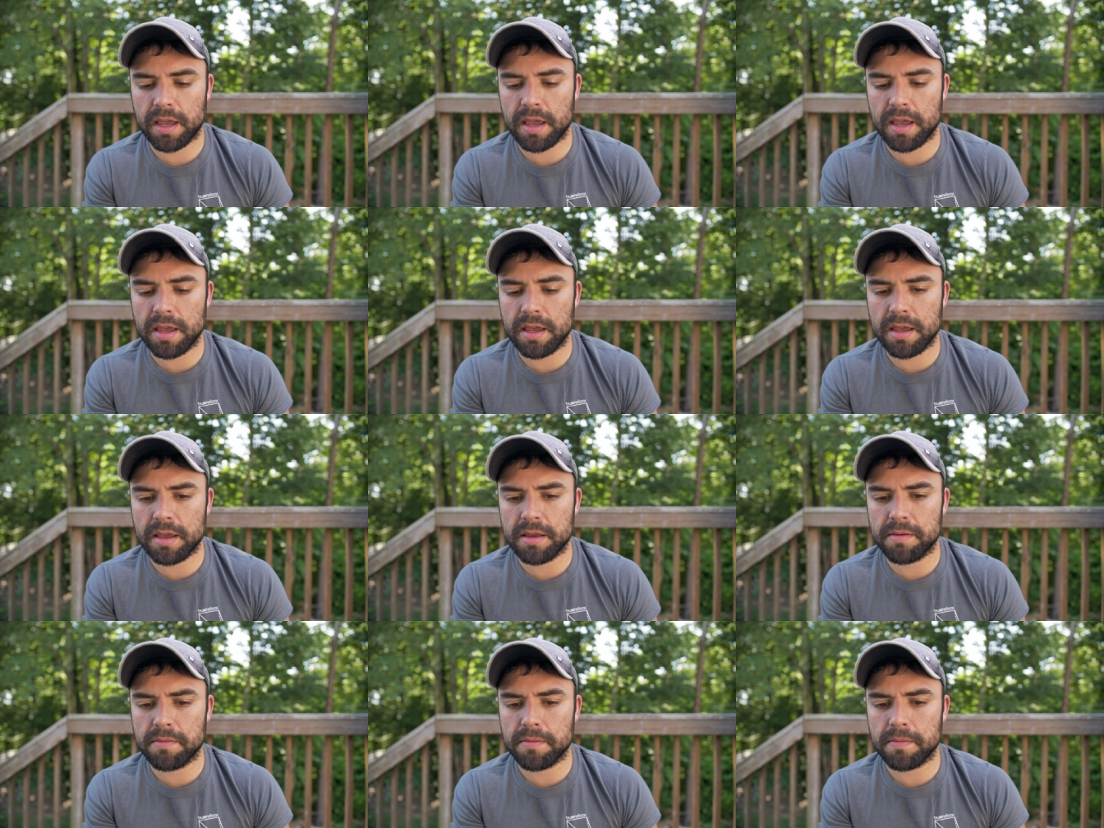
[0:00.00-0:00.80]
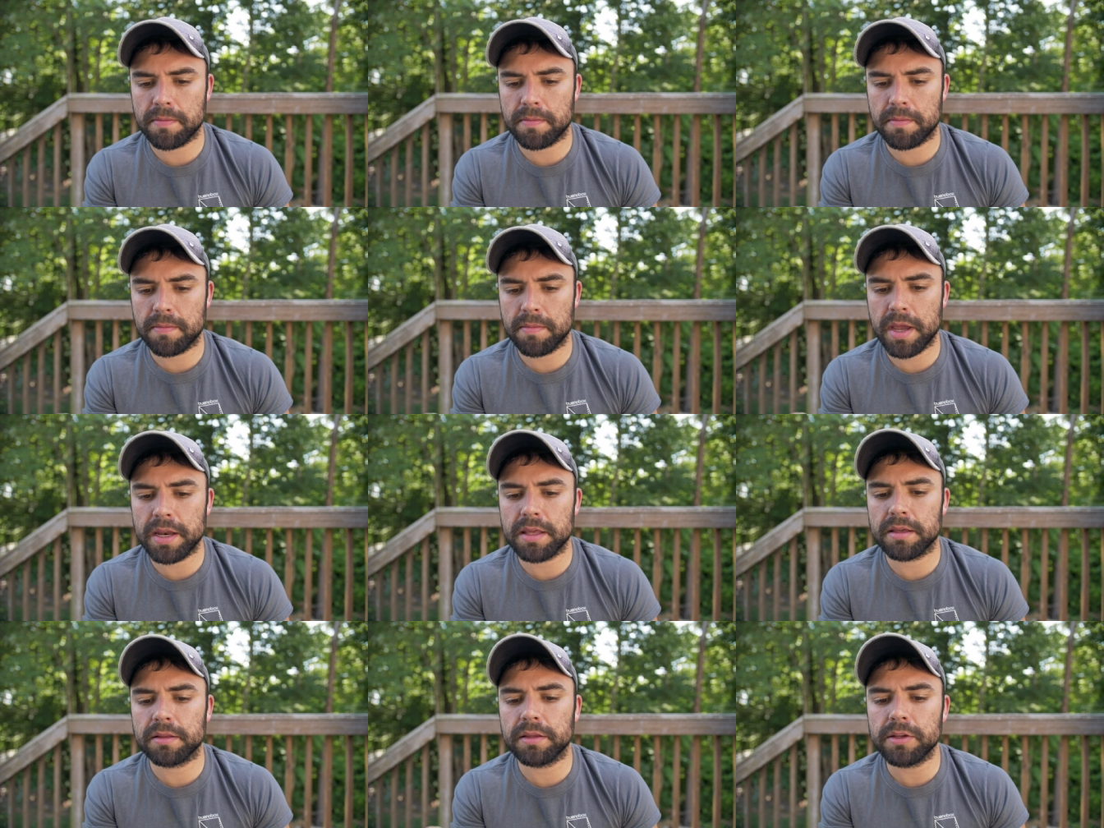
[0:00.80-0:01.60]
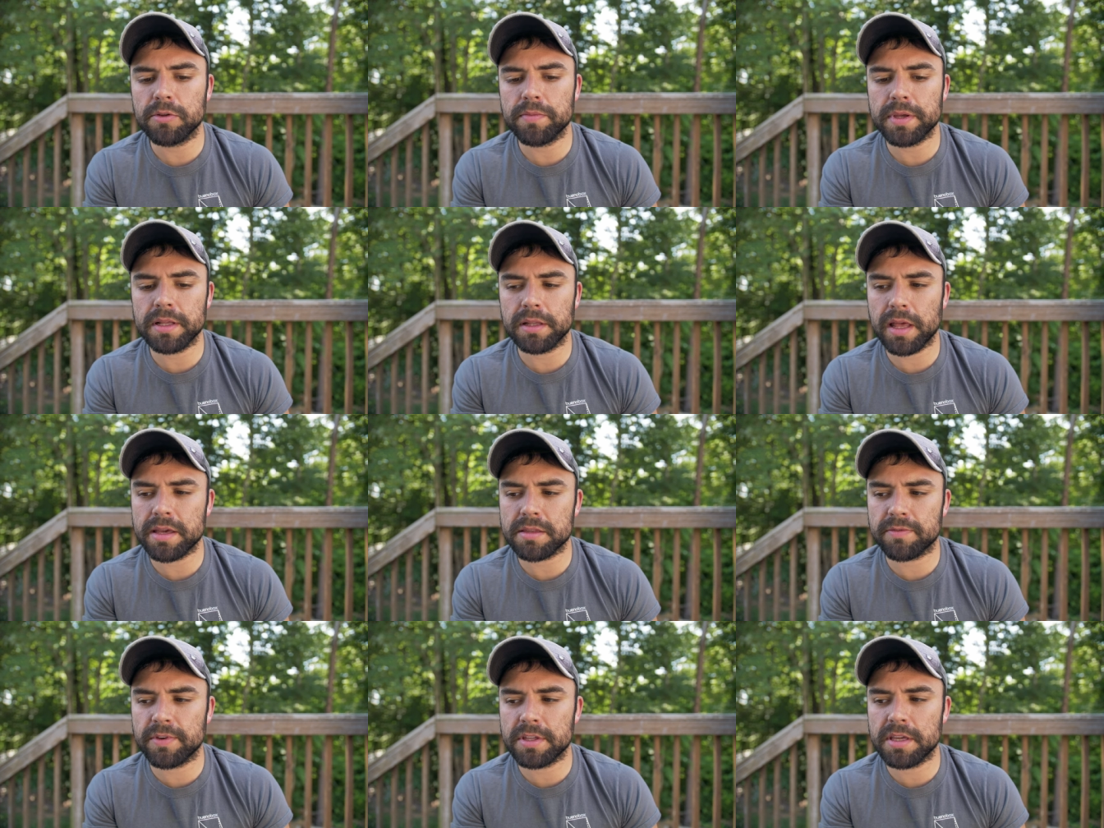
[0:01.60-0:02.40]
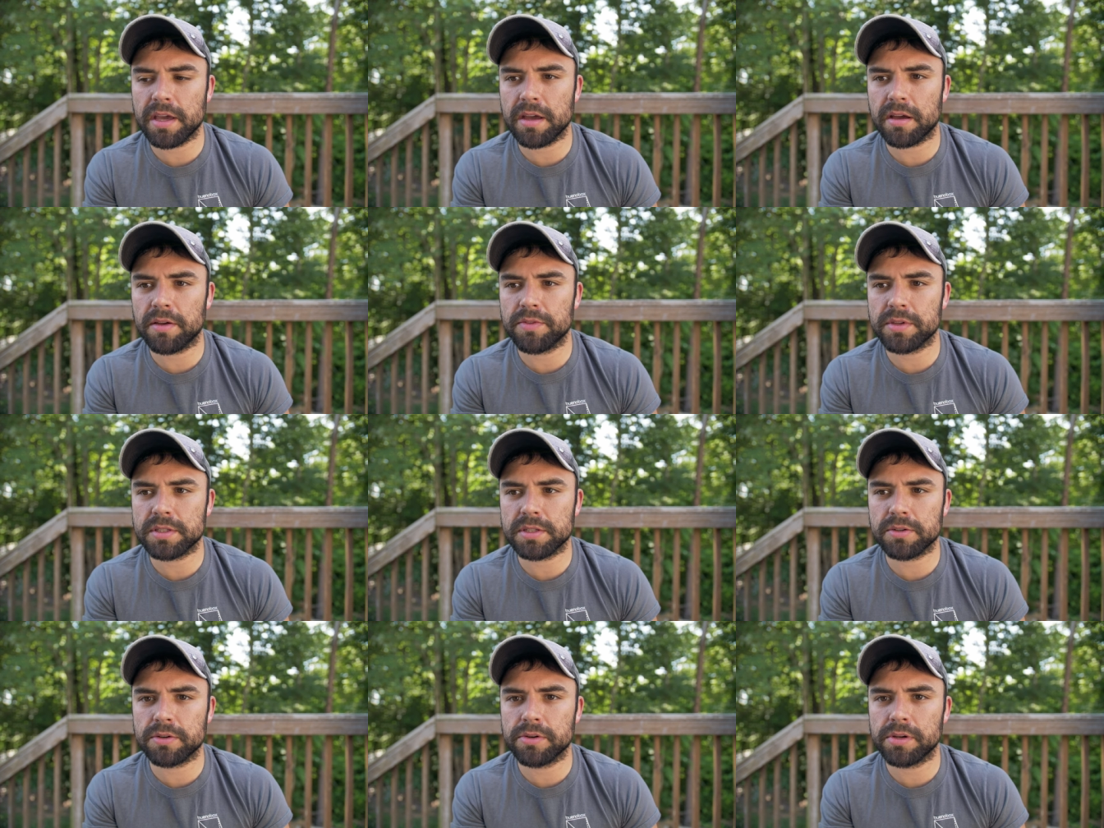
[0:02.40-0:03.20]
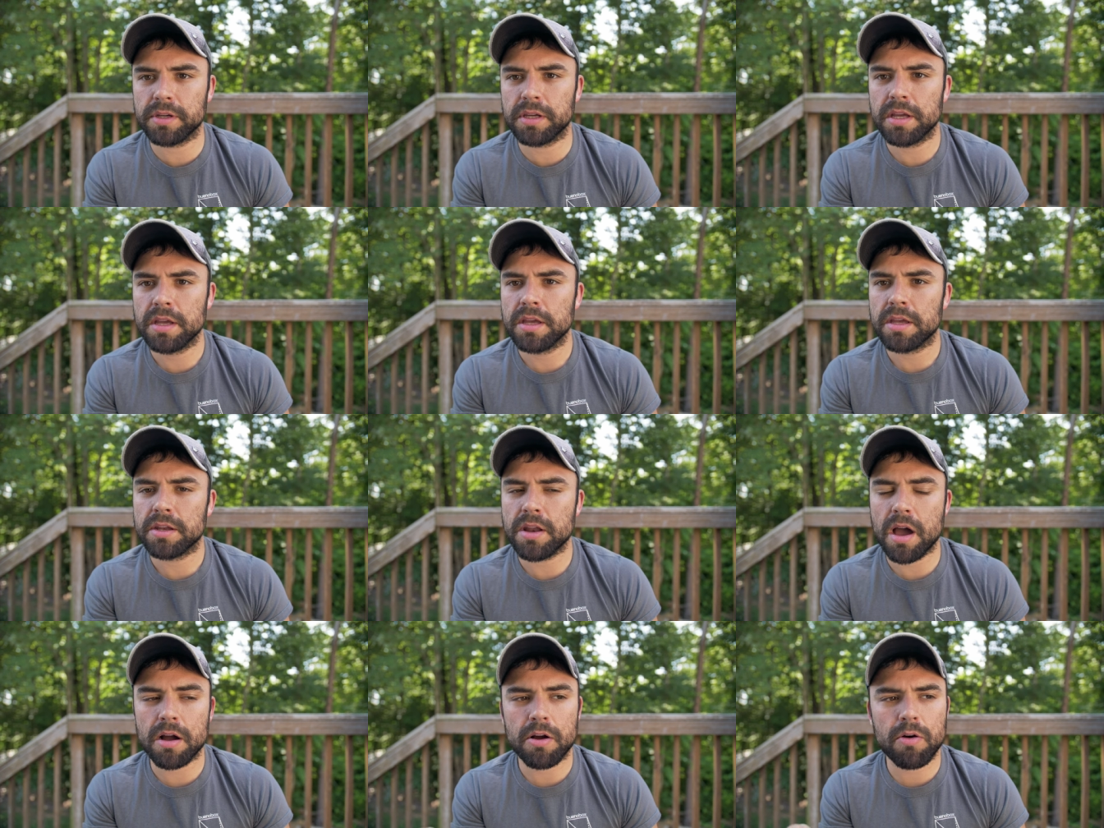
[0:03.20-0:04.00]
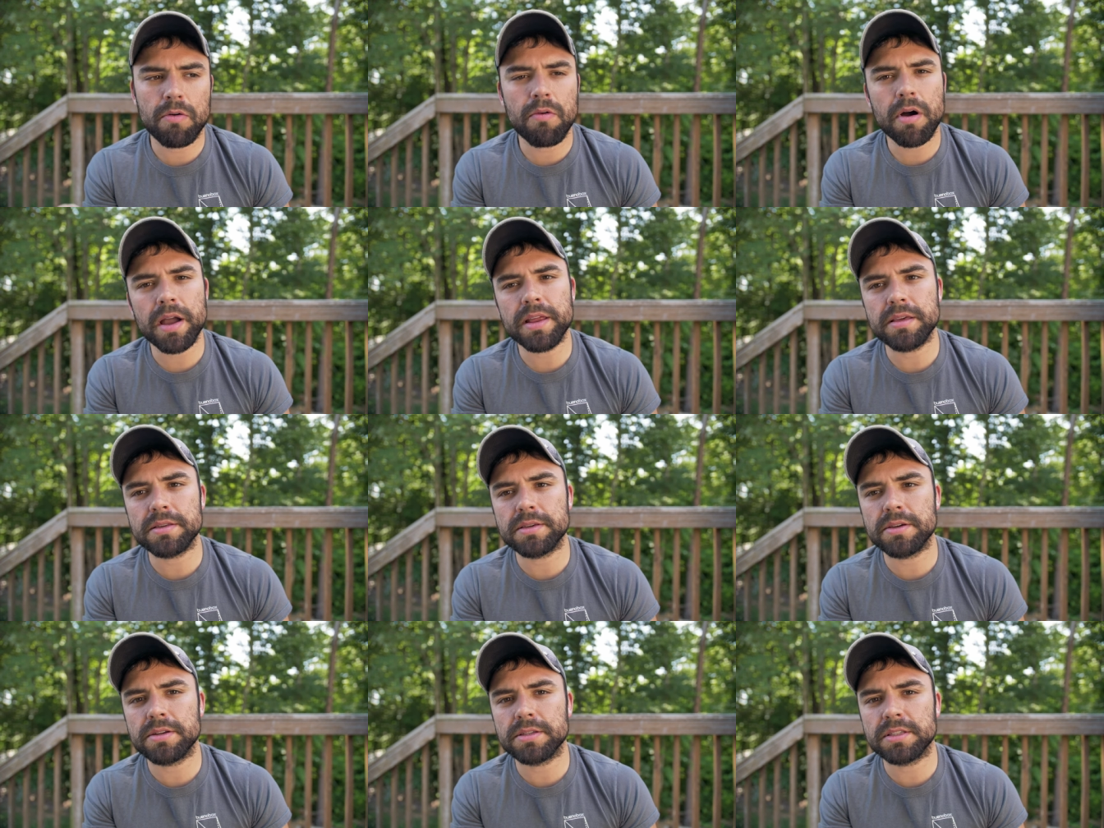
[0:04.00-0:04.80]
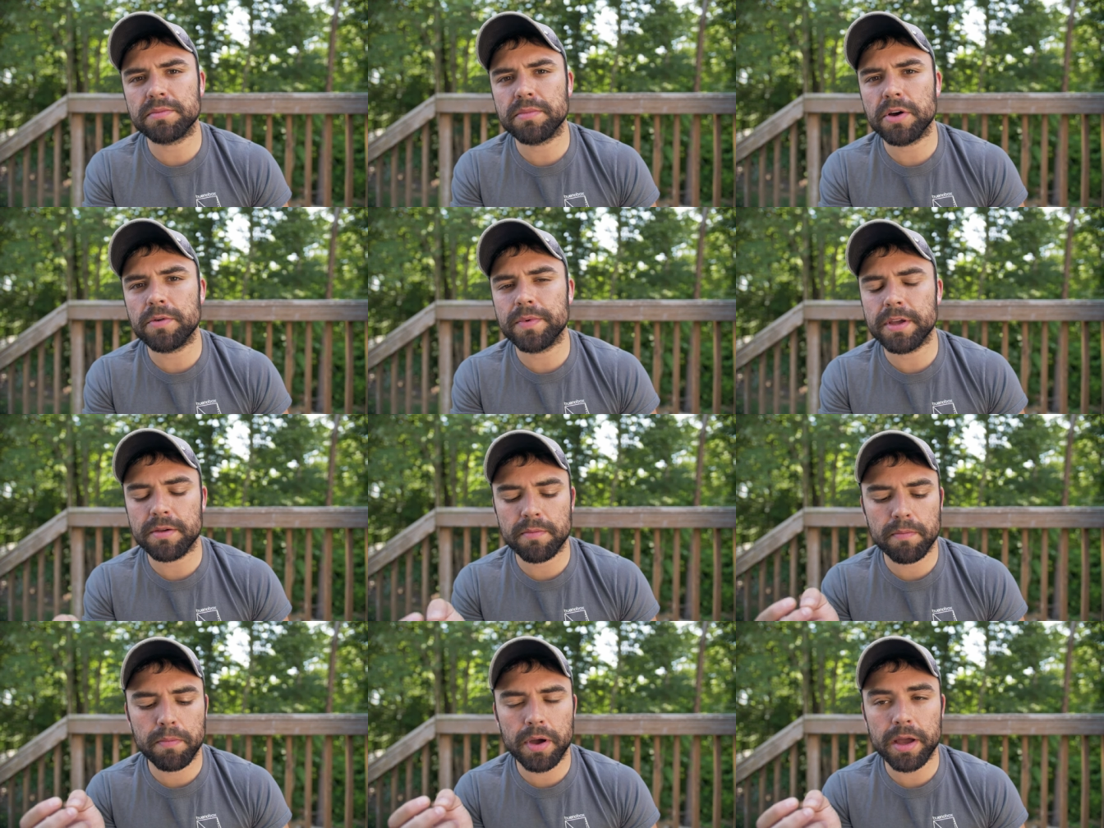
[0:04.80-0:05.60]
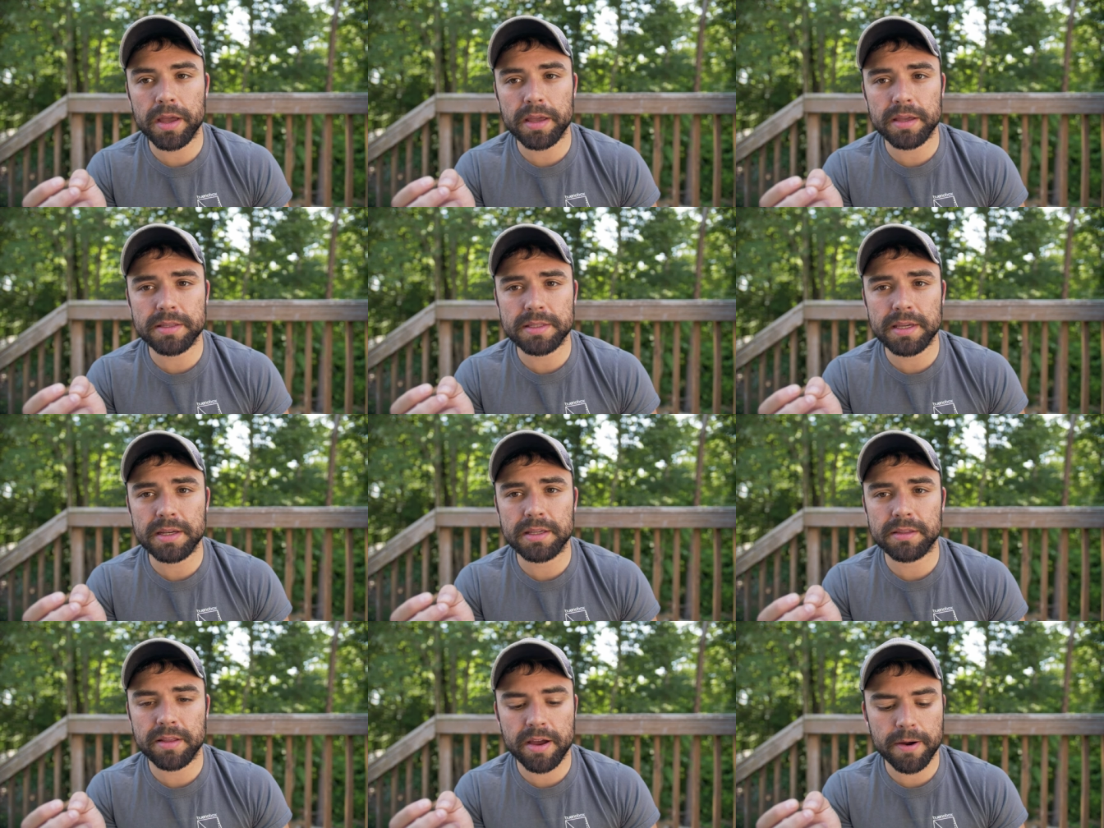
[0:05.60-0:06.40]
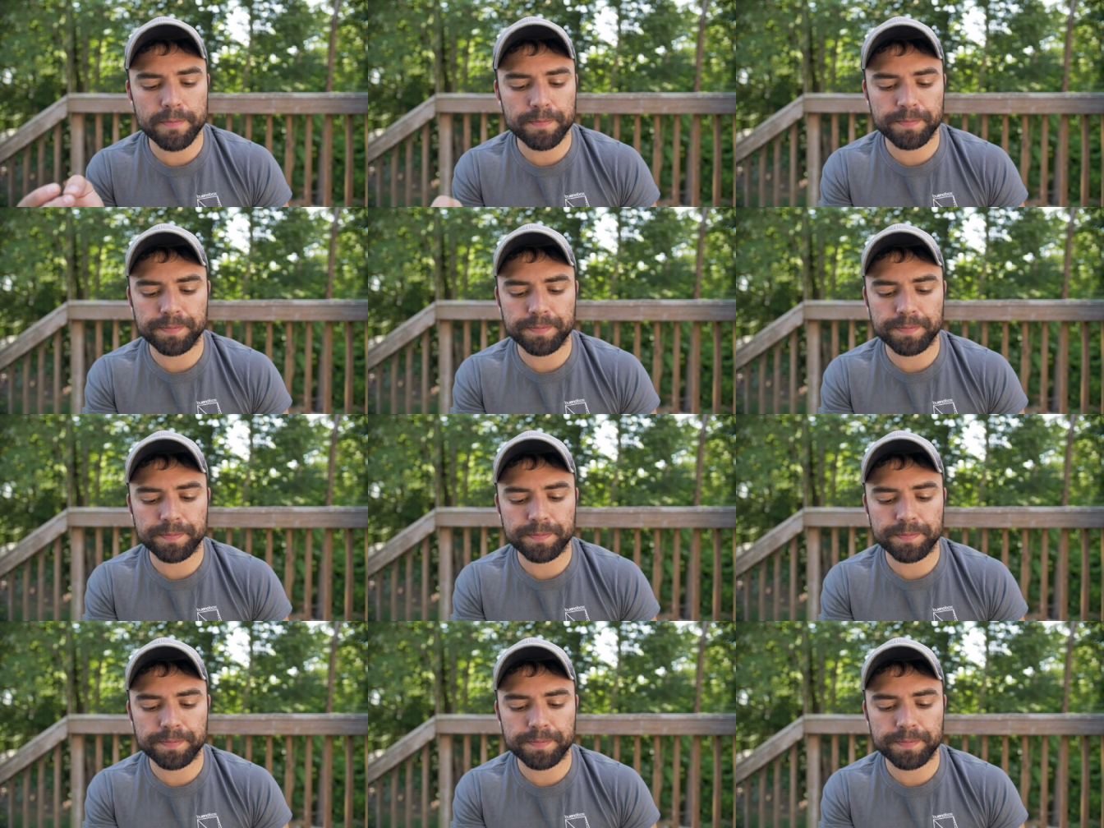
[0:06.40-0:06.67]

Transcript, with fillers: and made it a little bit less vignette on the Sirui. Not quite as good as the moment, but it's getting there.